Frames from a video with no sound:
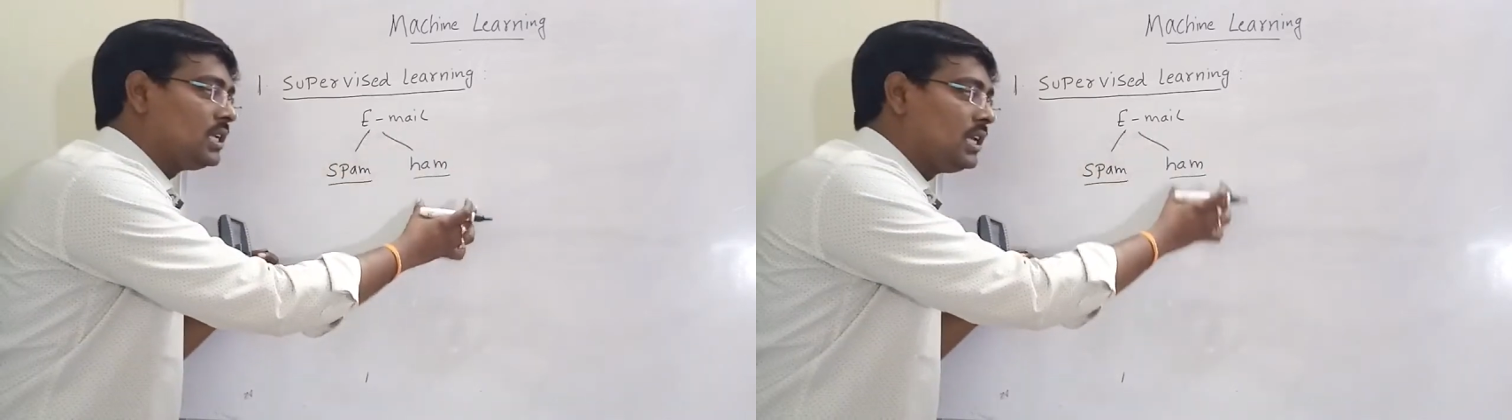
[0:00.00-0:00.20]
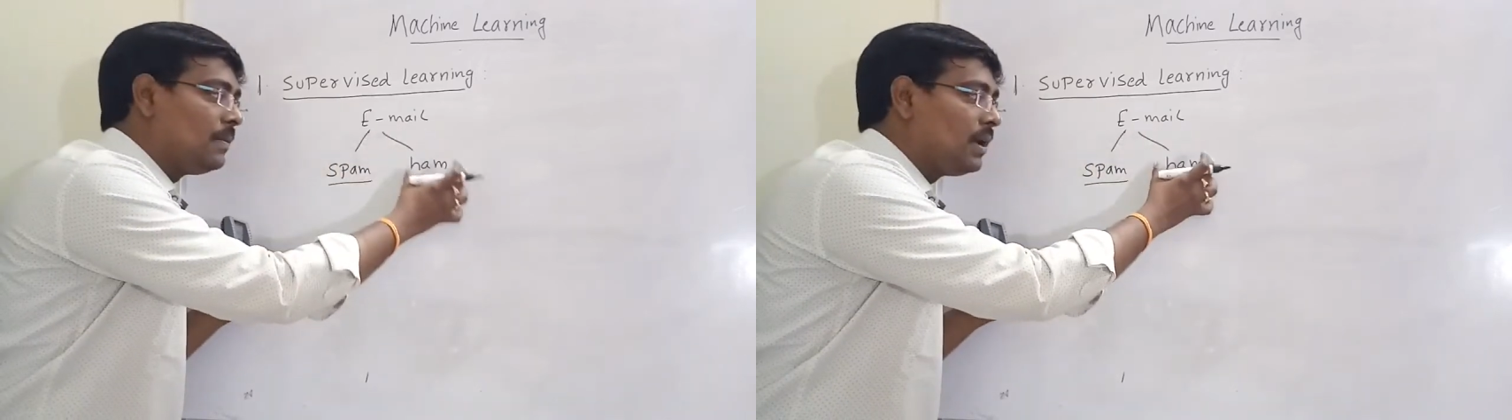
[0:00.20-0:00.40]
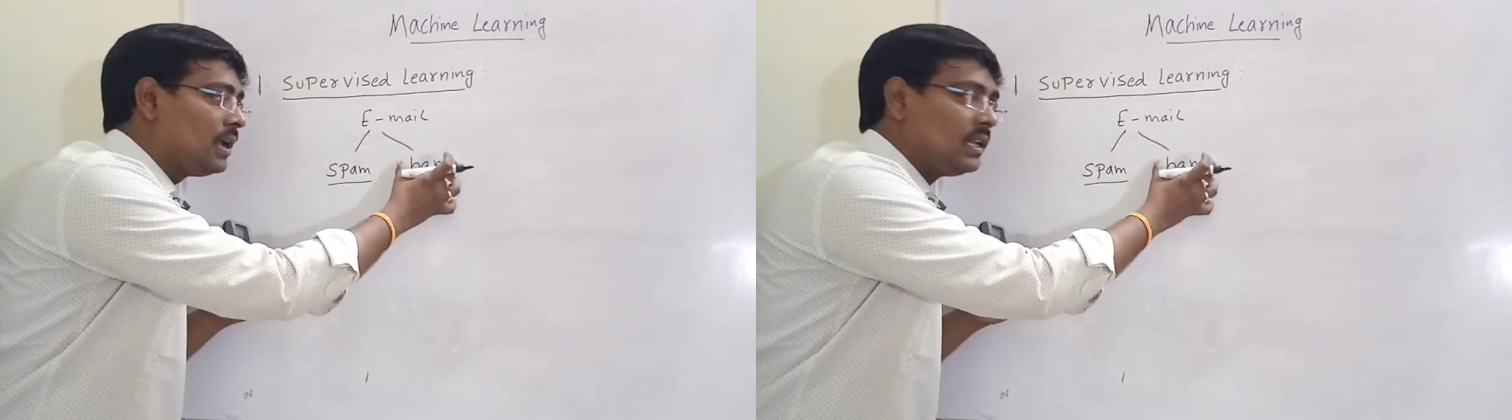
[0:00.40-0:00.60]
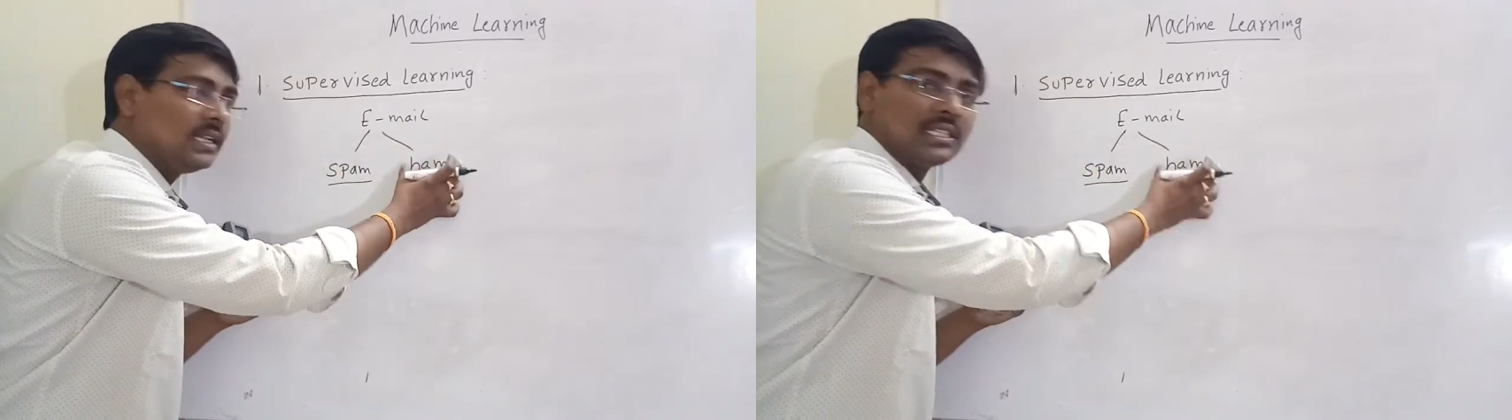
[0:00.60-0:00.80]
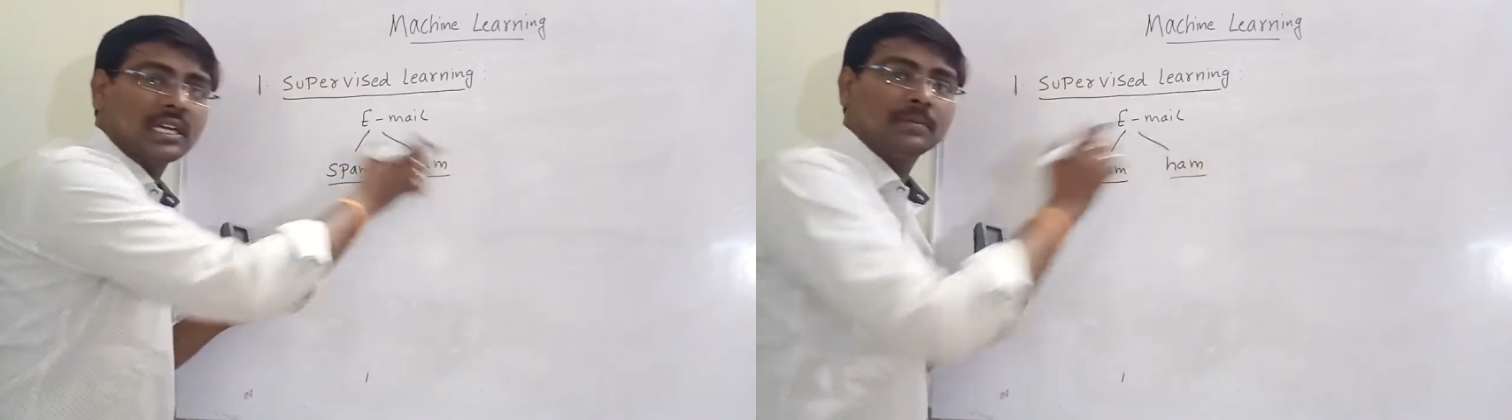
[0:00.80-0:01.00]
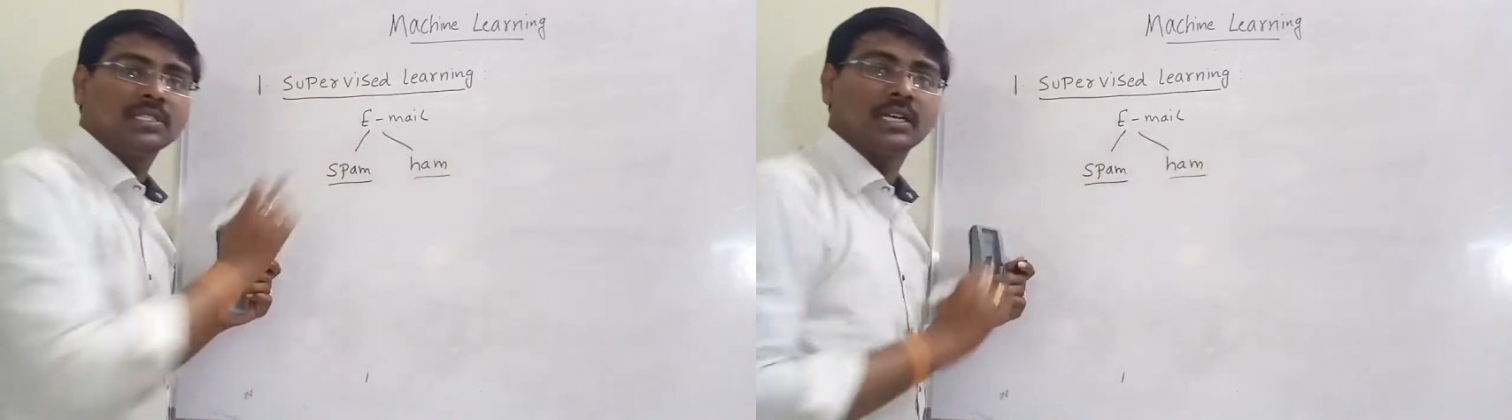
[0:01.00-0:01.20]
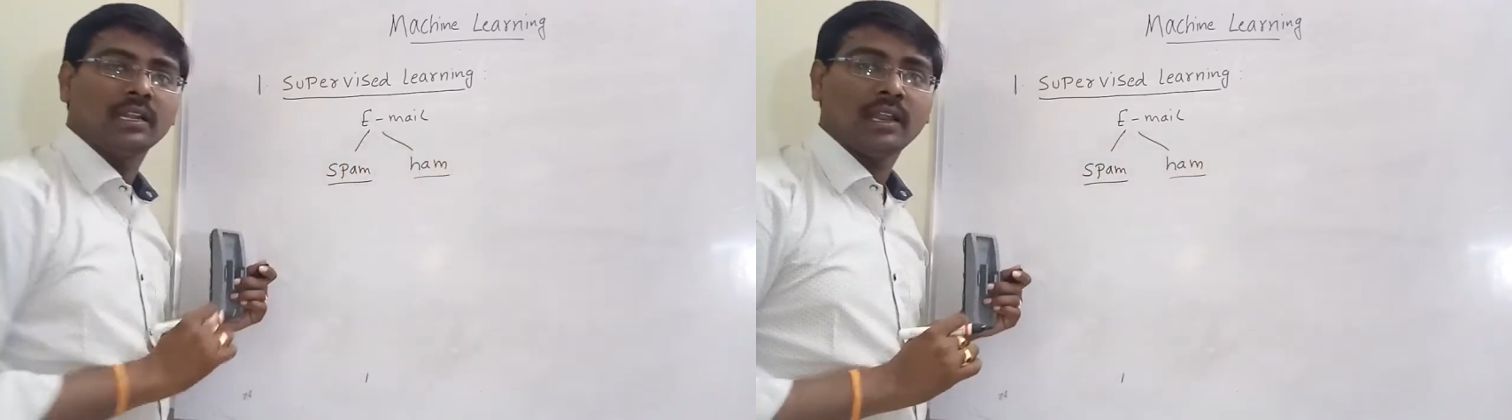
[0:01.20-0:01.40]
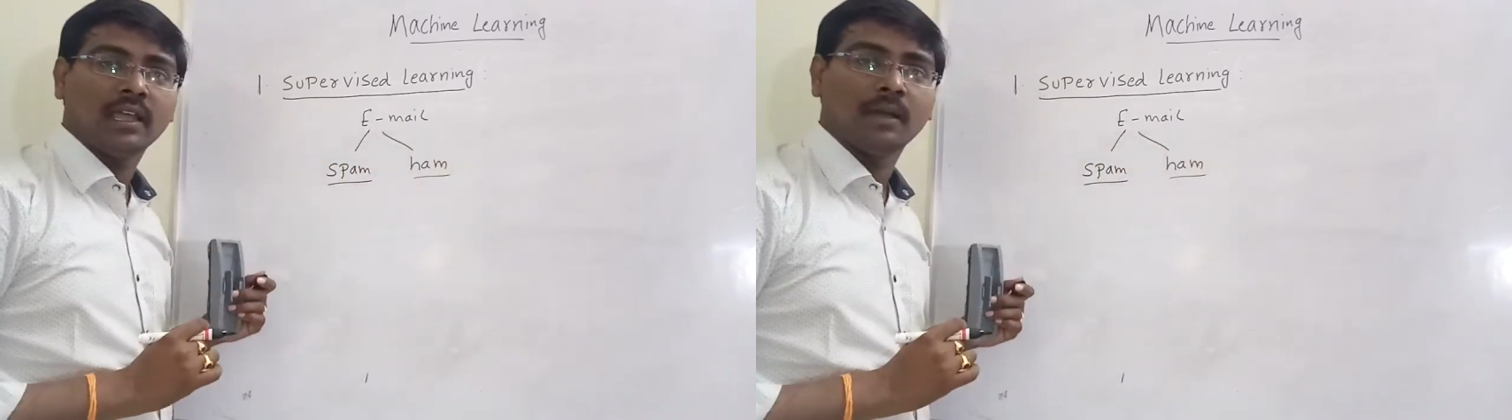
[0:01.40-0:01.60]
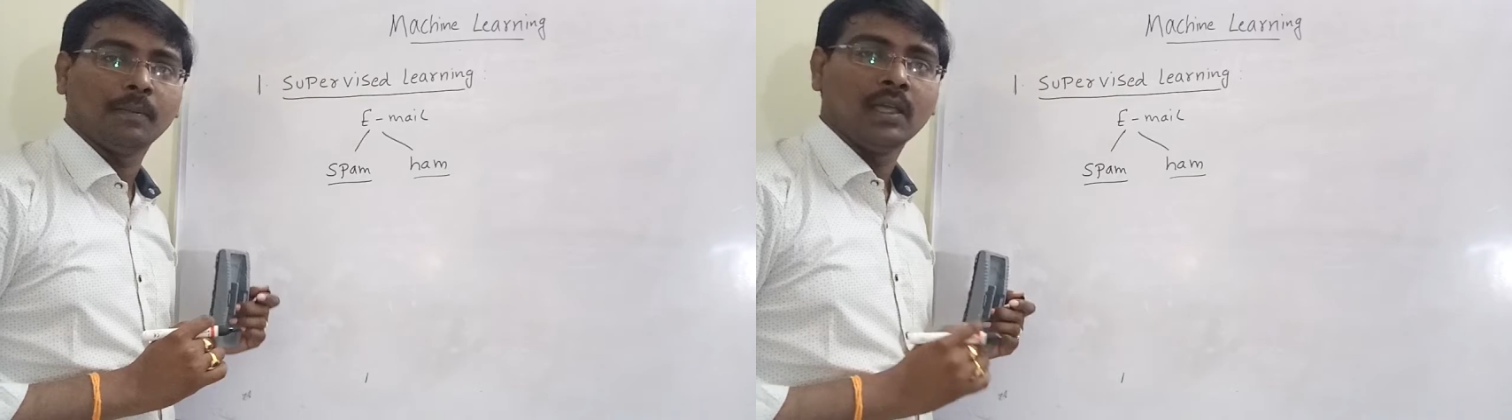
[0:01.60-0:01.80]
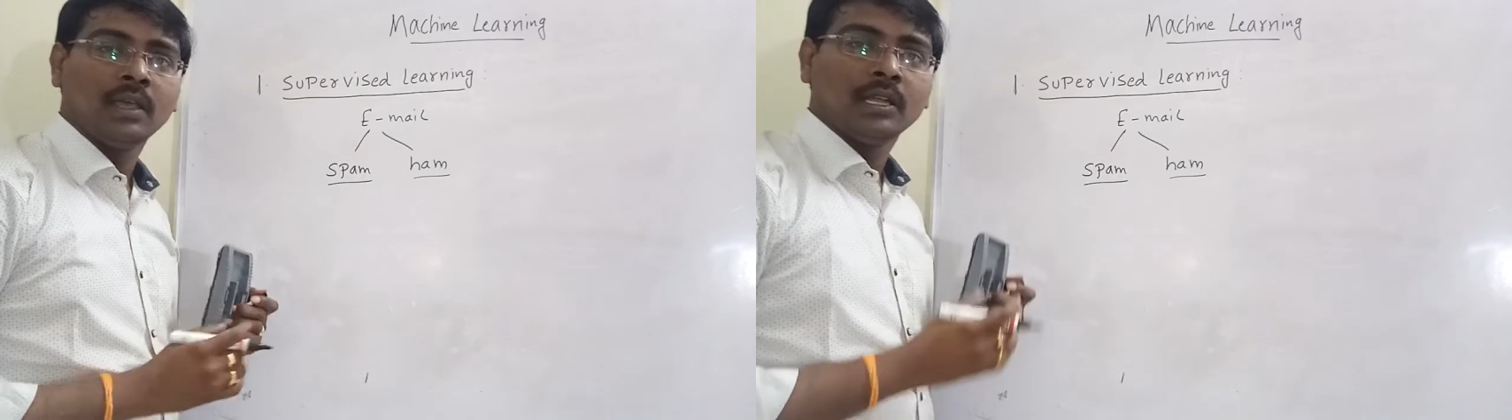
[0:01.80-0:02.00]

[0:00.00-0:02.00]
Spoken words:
email comes under ham.